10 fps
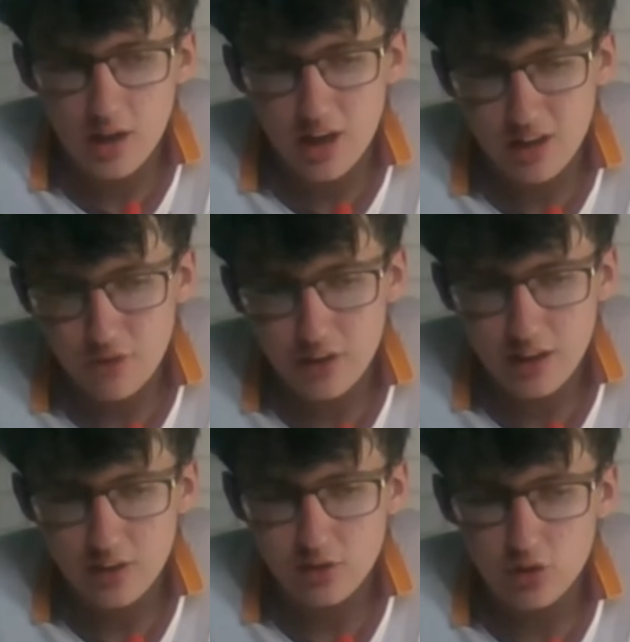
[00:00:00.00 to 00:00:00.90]
And I think
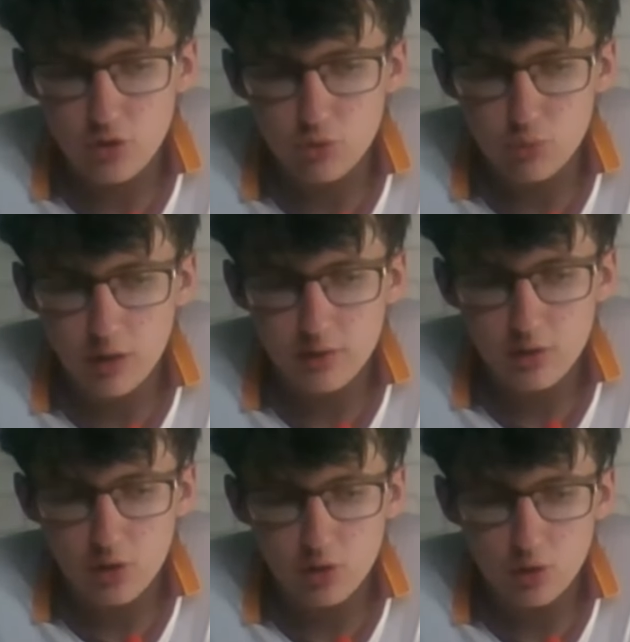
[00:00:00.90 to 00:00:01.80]
that's a huge risk
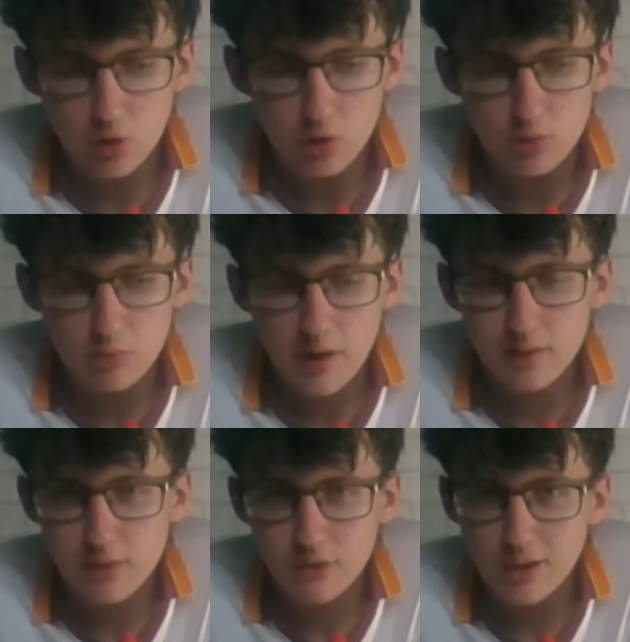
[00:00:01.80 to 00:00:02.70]
on a loan.
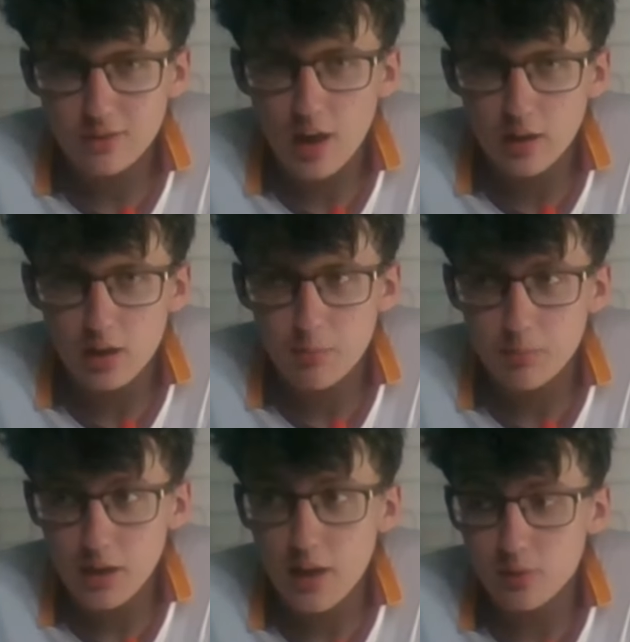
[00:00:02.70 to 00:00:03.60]
Whereas if you're signing him,
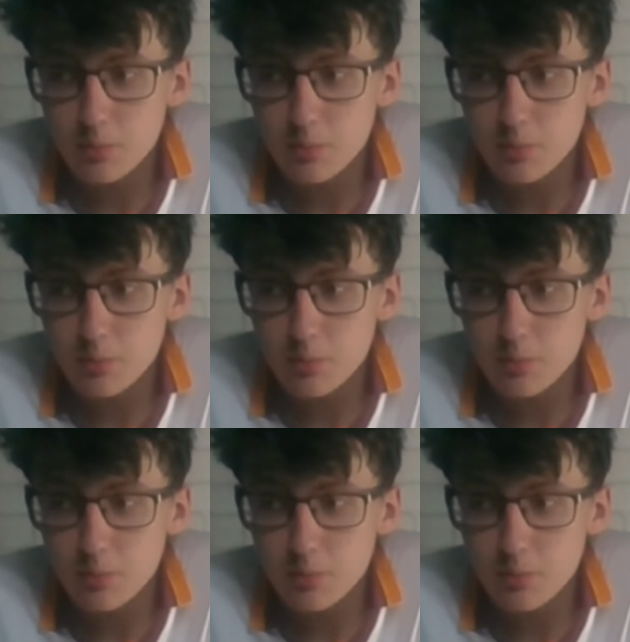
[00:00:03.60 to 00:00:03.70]
yeah, it's a